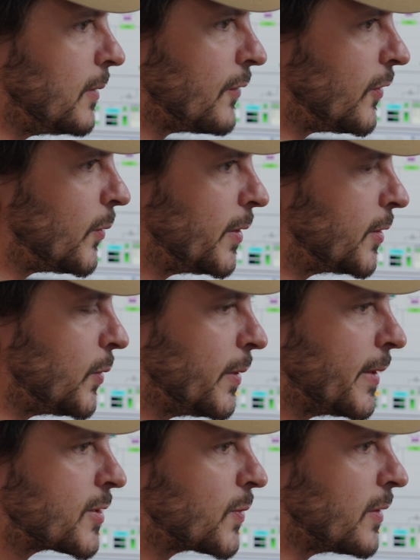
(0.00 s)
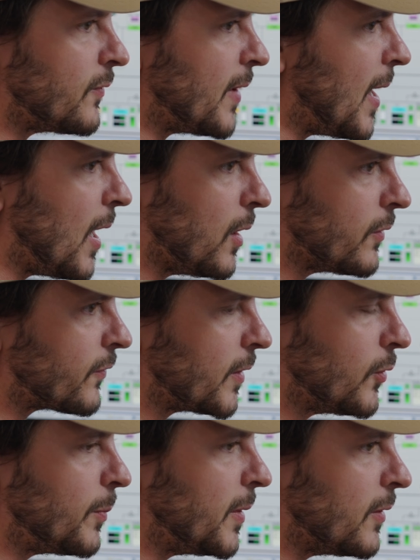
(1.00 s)
If you were doing this with a valve, it
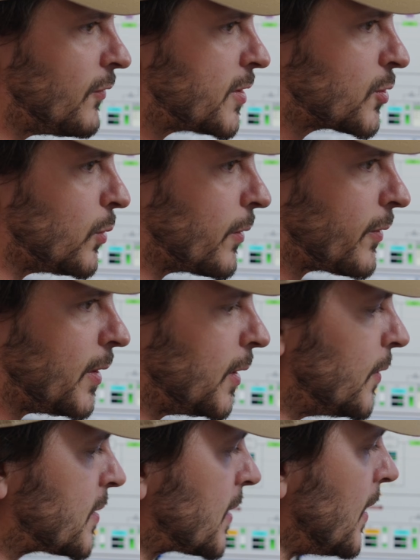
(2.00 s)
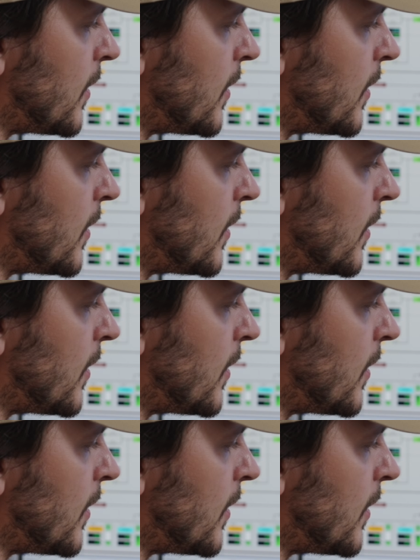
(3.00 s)
would be a visual thing. You'd say,